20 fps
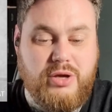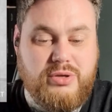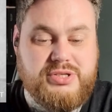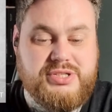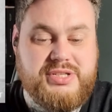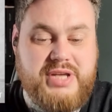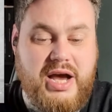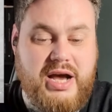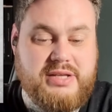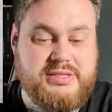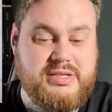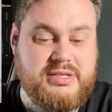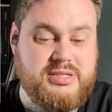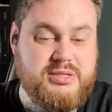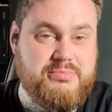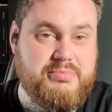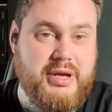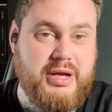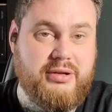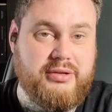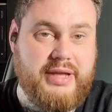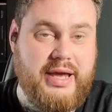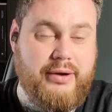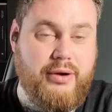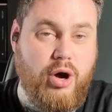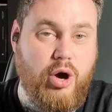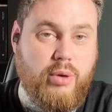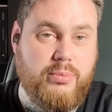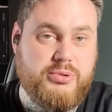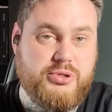starting to build
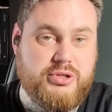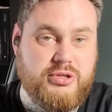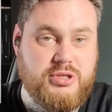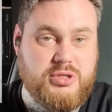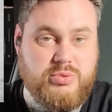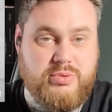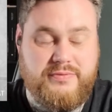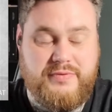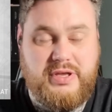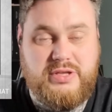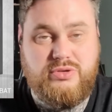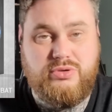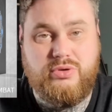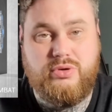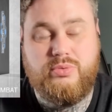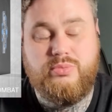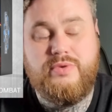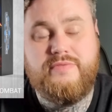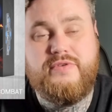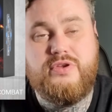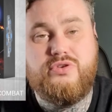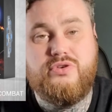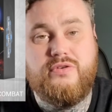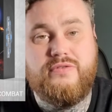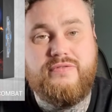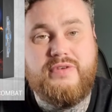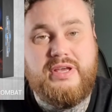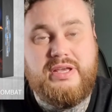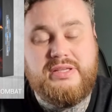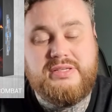out options within
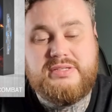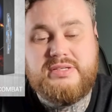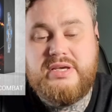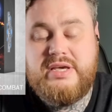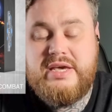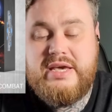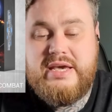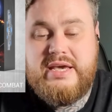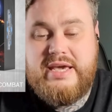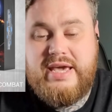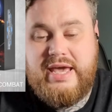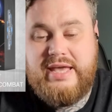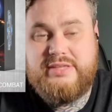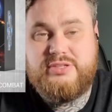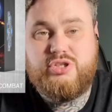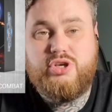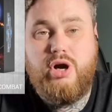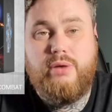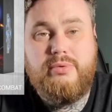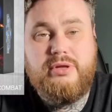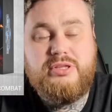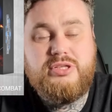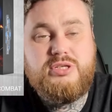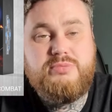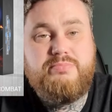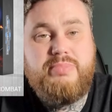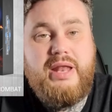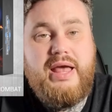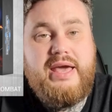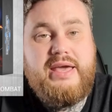your fleets. It's common
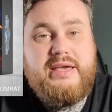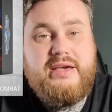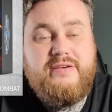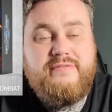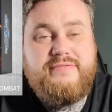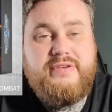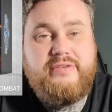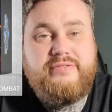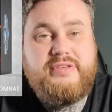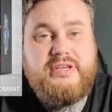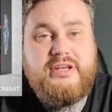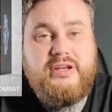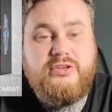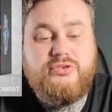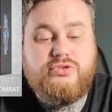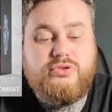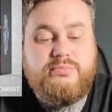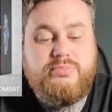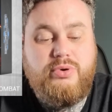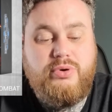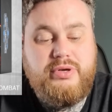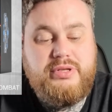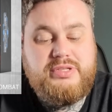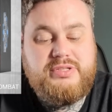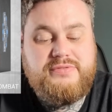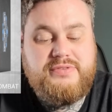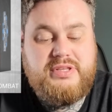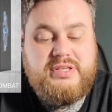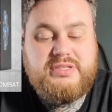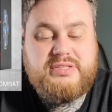to play at 1500
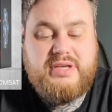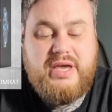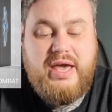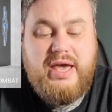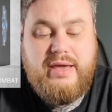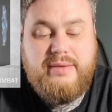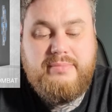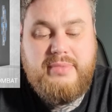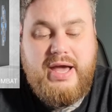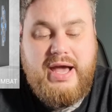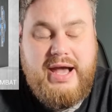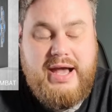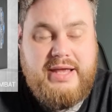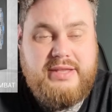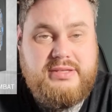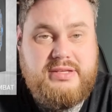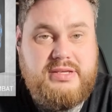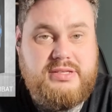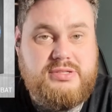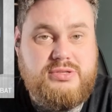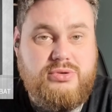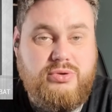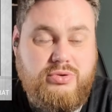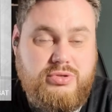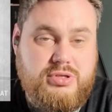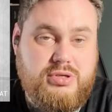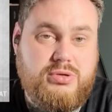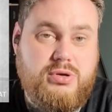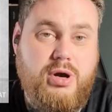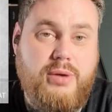points for this game, and it's
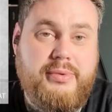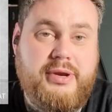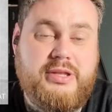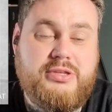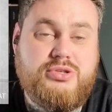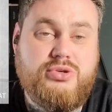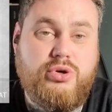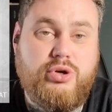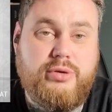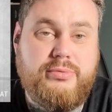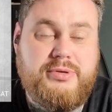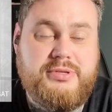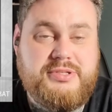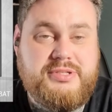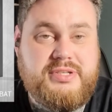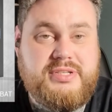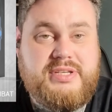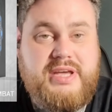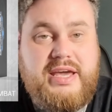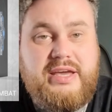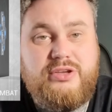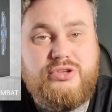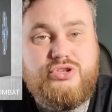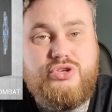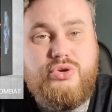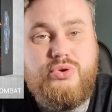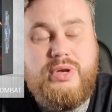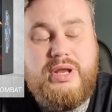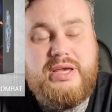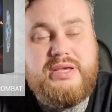also common in tournaments to take
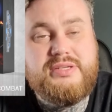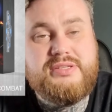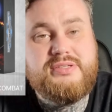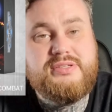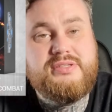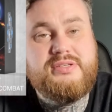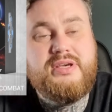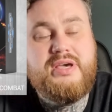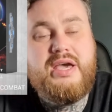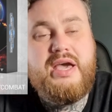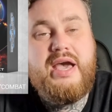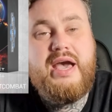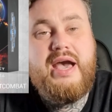2 lists